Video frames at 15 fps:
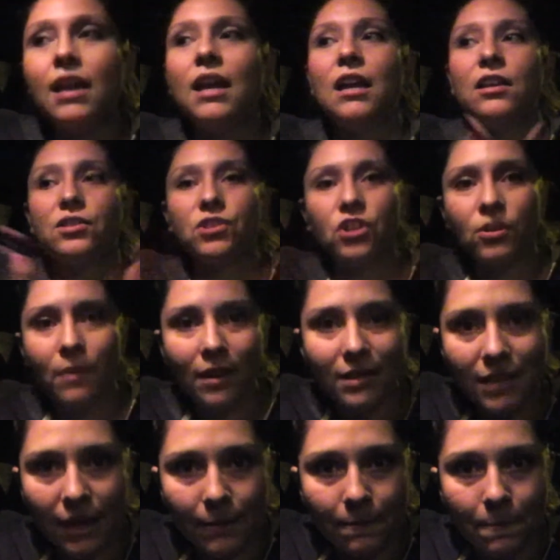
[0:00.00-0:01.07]
in a certain amount of
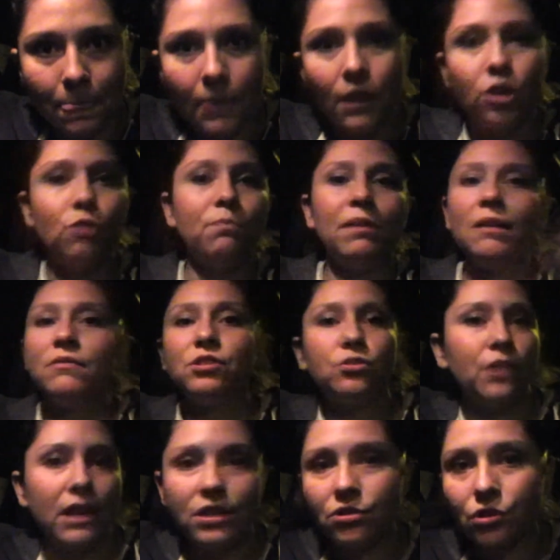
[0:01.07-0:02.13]
time. You play with
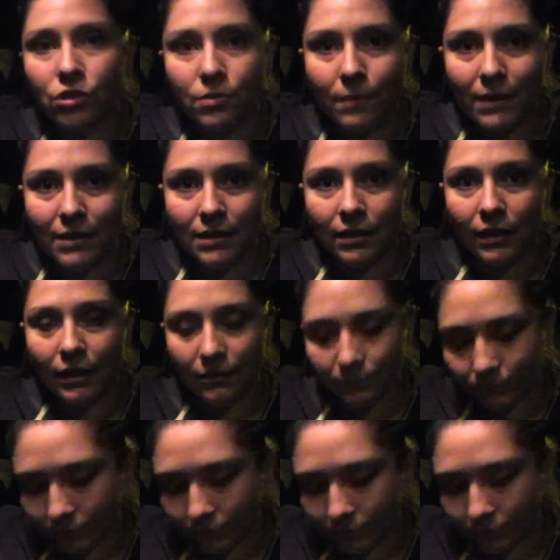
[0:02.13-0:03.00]
strangers, basically.